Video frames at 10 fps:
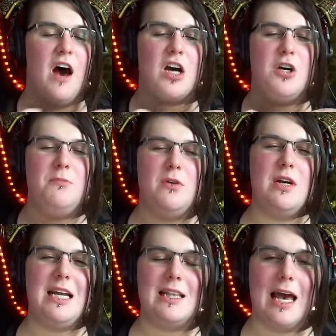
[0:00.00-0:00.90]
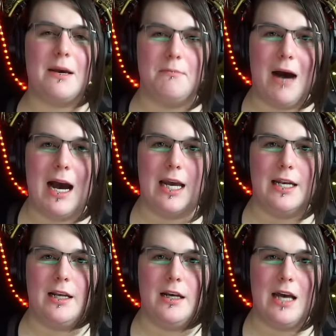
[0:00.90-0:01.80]
a community like
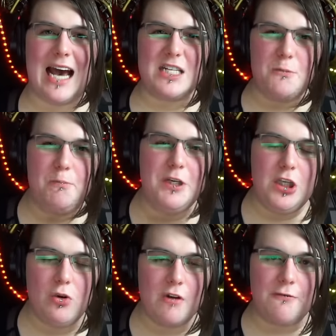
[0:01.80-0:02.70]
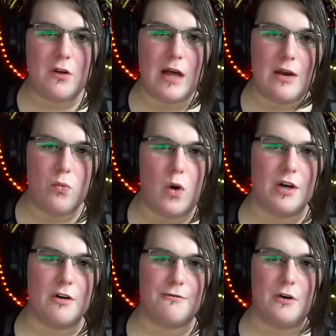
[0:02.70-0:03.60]
mine, as beautiful and
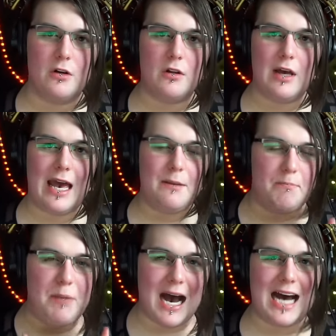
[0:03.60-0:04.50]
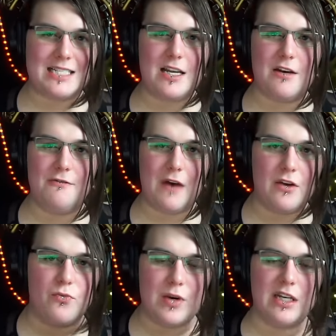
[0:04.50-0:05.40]
wonderful and positive
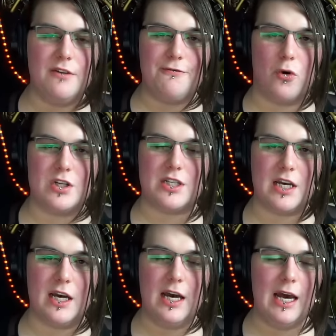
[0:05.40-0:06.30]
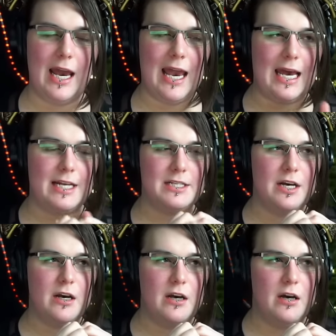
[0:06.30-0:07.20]
and reinforcing and
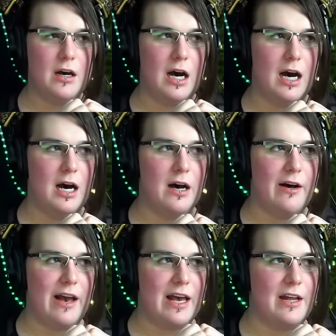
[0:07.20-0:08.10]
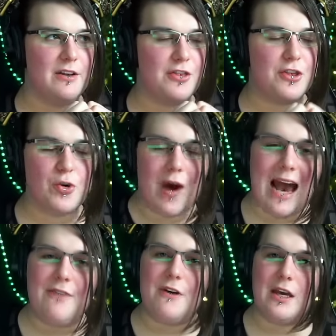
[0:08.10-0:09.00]
uh, and
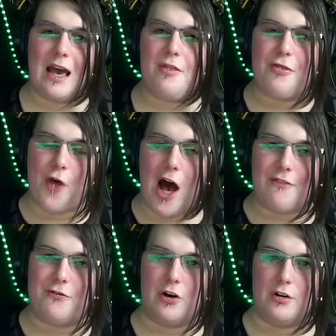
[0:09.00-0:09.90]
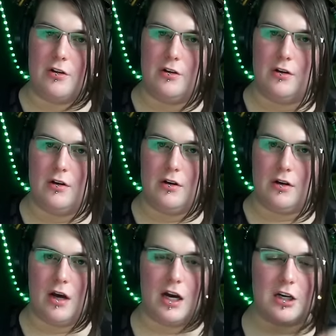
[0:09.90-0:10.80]
thriving and thoughtful,
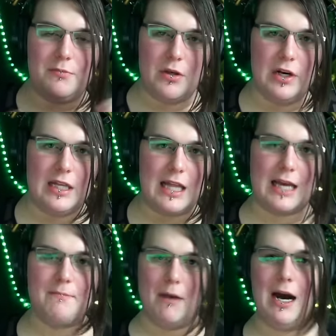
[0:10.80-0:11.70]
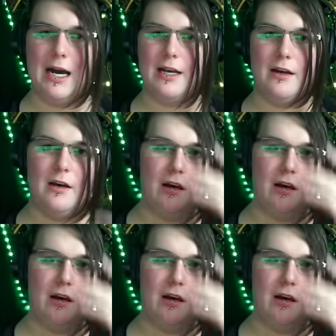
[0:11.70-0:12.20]
a community like mine